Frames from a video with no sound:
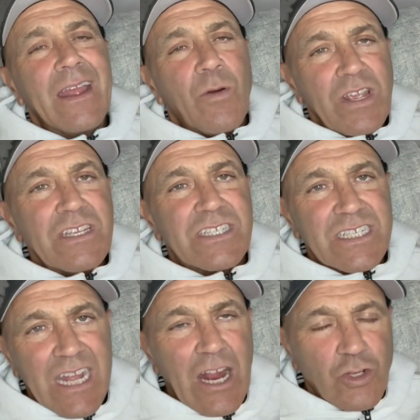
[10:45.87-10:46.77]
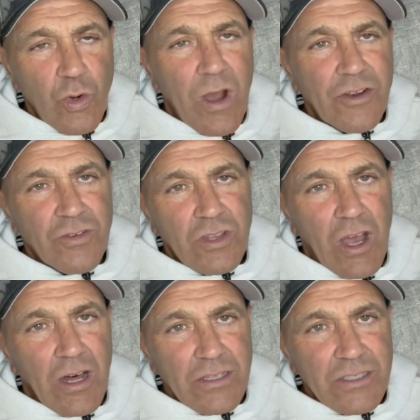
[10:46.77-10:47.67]
He's stuck
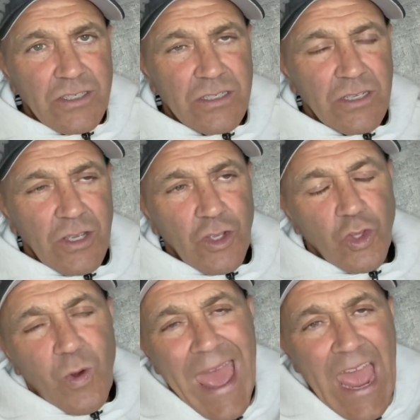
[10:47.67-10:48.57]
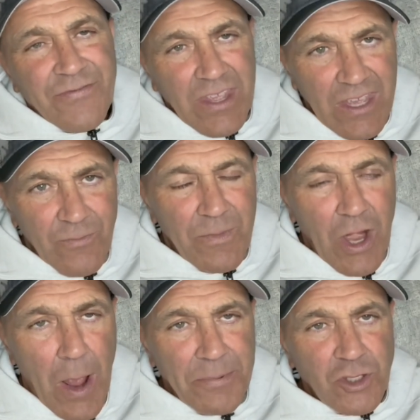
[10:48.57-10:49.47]
$200. You have to give him an
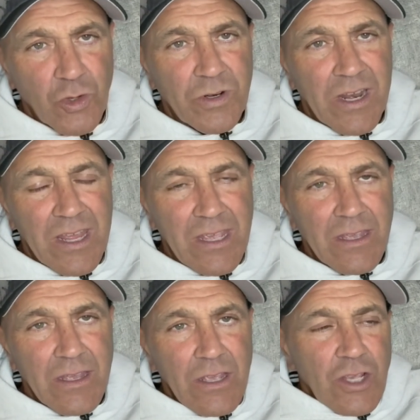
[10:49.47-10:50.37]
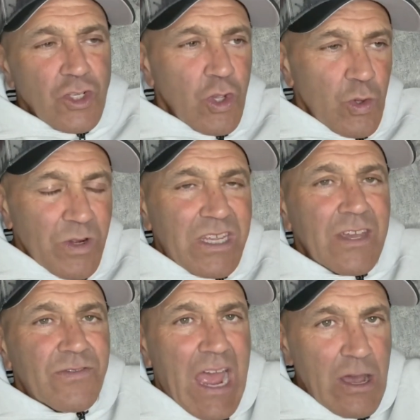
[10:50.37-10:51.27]
opportunity. So
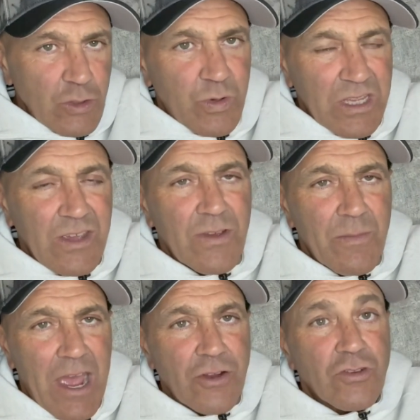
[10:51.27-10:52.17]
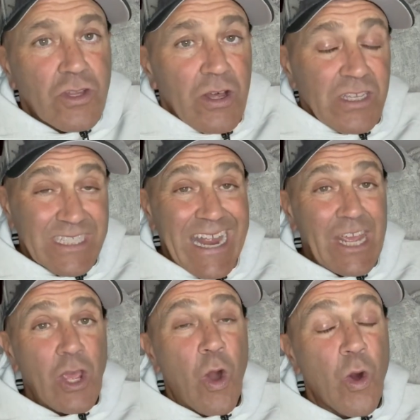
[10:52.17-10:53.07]
the house would give him $100 that
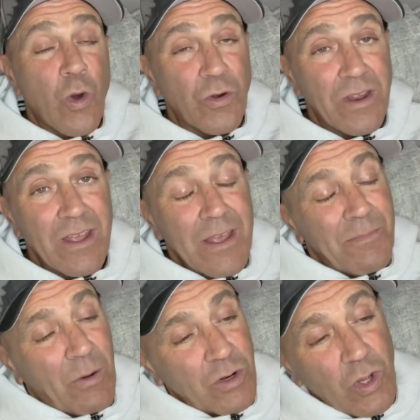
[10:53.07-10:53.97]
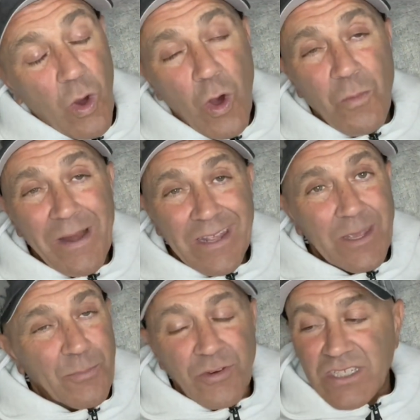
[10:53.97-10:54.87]
he owed. But when you owe money
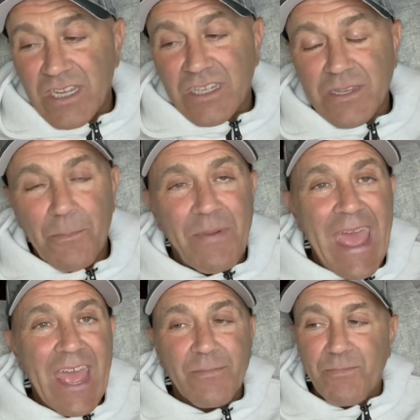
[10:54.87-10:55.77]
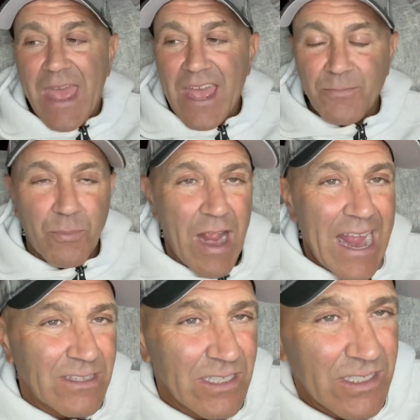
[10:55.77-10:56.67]
in prison, it's a bad, bad
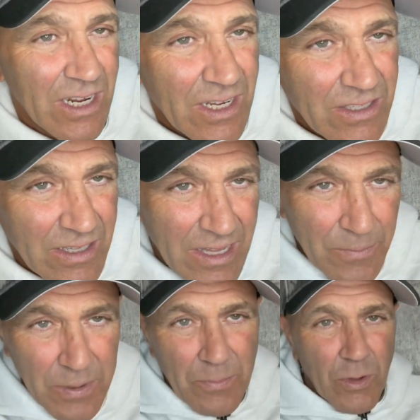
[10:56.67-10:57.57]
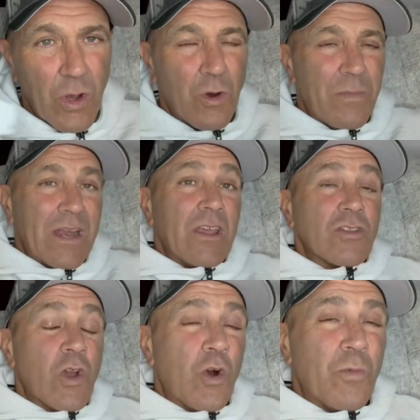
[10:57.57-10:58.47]
practice to let people owe money or
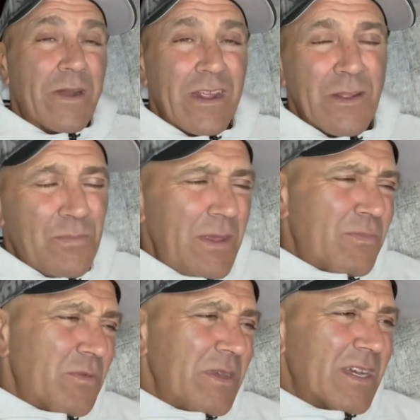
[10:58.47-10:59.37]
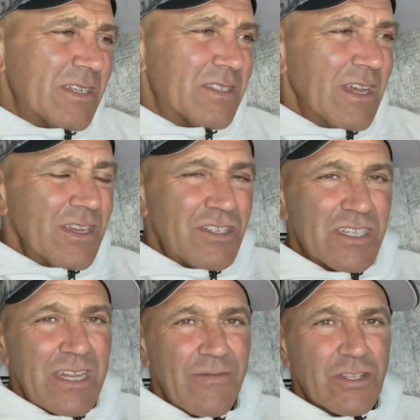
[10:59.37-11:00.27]
to owe money to people, because it
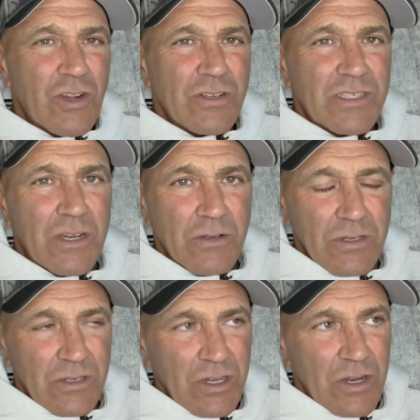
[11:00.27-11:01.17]
just never turns out good,